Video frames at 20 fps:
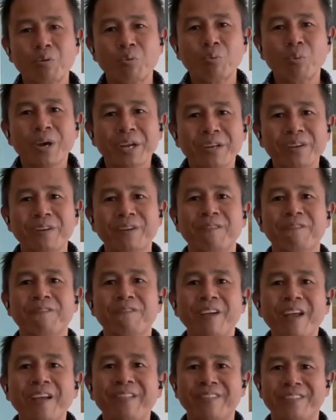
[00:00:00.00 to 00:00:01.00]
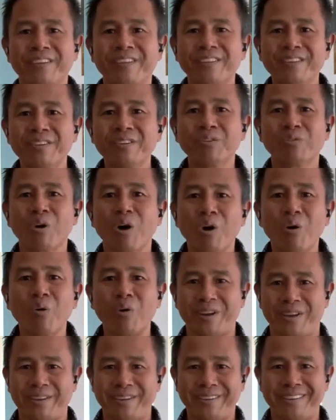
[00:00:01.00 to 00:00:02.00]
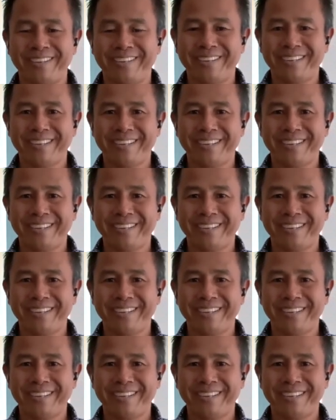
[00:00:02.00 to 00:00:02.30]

When your faith is growing,